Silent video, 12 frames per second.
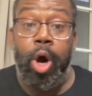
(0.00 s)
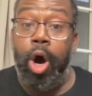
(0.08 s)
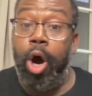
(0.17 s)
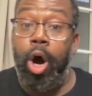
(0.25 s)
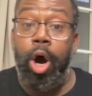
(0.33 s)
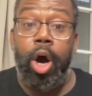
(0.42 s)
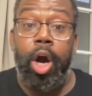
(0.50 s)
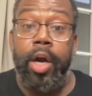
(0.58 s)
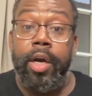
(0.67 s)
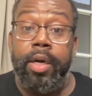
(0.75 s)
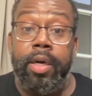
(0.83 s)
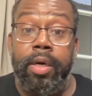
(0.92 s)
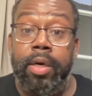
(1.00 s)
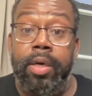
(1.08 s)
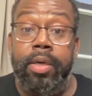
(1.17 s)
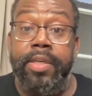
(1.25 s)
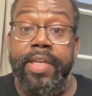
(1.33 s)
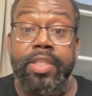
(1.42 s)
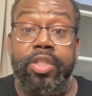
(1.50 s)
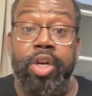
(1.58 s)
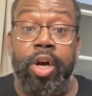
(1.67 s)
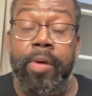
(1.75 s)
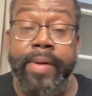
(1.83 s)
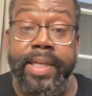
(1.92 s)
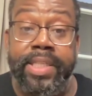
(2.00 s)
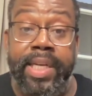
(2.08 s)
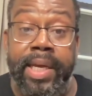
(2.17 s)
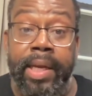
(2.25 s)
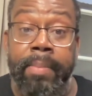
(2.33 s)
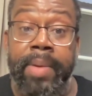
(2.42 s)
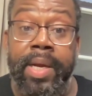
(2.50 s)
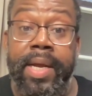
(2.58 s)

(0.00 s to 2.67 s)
or this current team